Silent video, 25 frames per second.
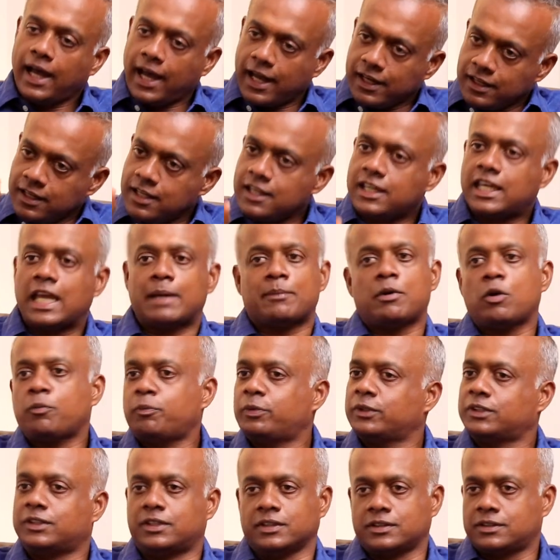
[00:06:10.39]
and he came
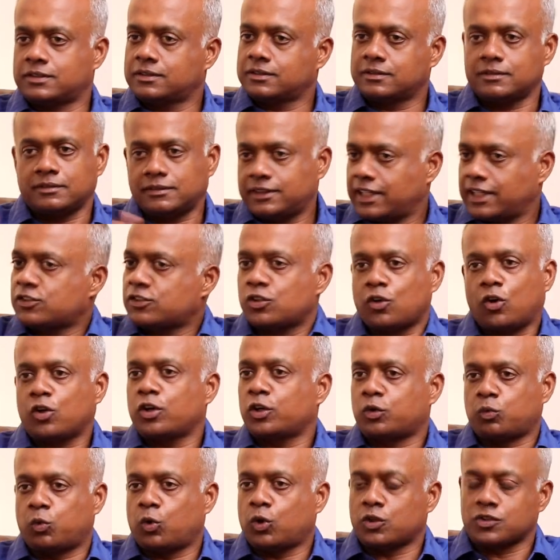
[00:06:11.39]
up with this. That's
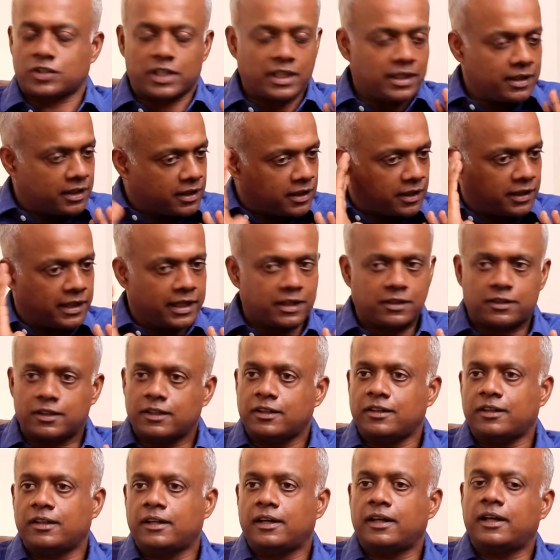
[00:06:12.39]
all it was. And it
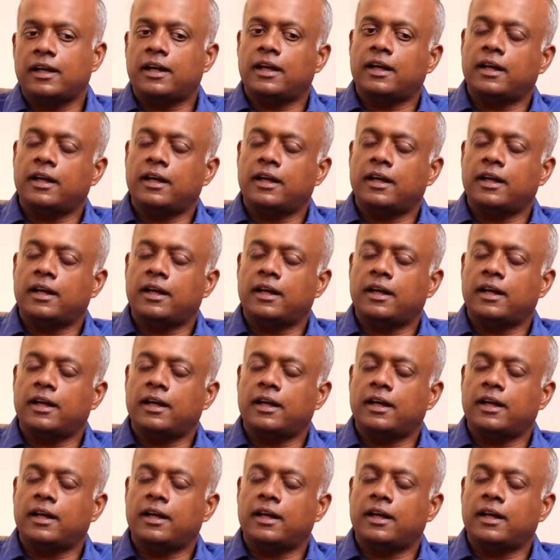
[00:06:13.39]
connected.